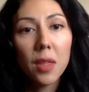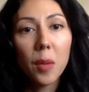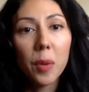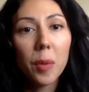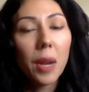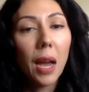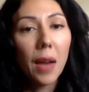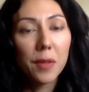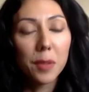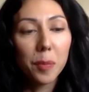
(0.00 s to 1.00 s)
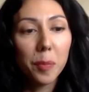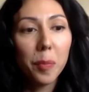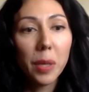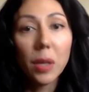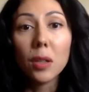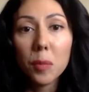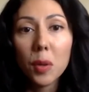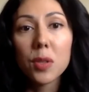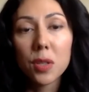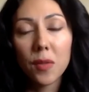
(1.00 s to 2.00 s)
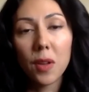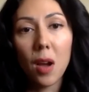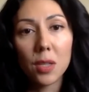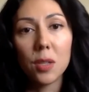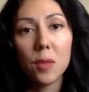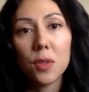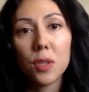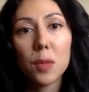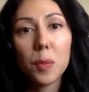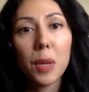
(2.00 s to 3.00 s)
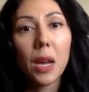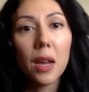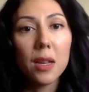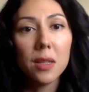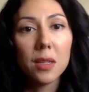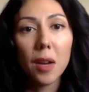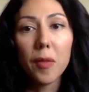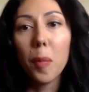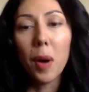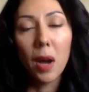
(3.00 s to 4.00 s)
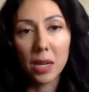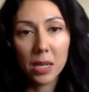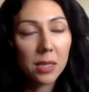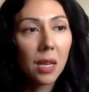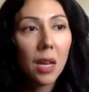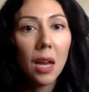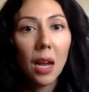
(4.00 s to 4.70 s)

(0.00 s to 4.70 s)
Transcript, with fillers: that we would have to build most of the costumes just because of the bodies.